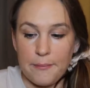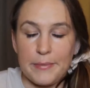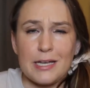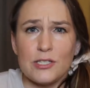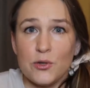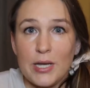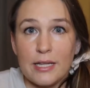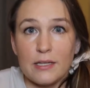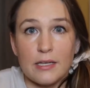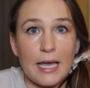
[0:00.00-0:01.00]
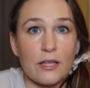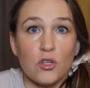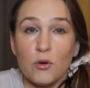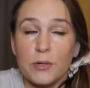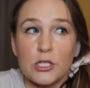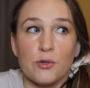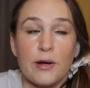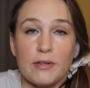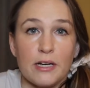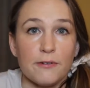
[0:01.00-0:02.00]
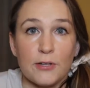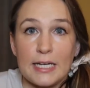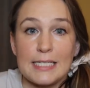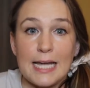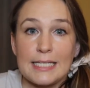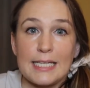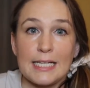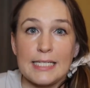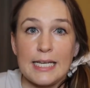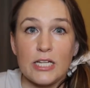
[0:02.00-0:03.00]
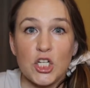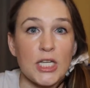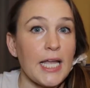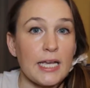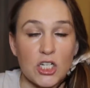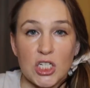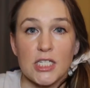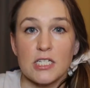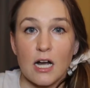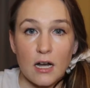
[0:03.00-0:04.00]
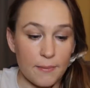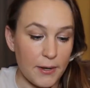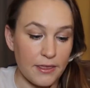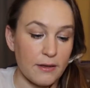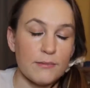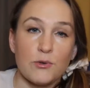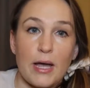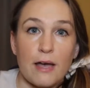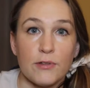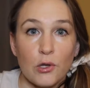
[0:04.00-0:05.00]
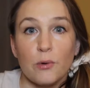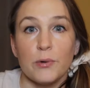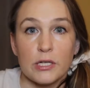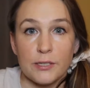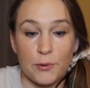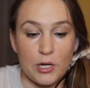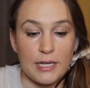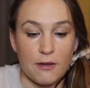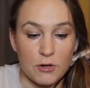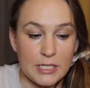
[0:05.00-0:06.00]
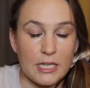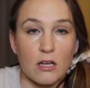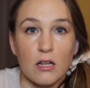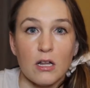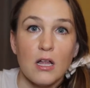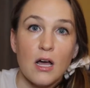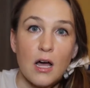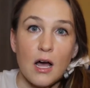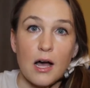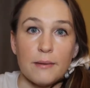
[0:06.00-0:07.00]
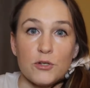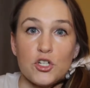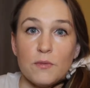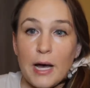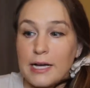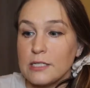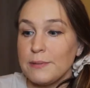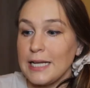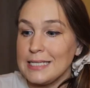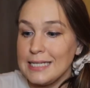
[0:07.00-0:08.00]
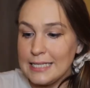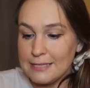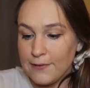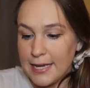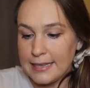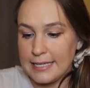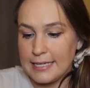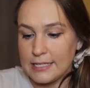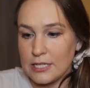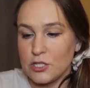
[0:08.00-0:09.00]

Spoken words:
Because you can get notebooks around here for 10 cents each, and I can just stock up on them, so I have a notebook to put in every single shoebox. But I did find these.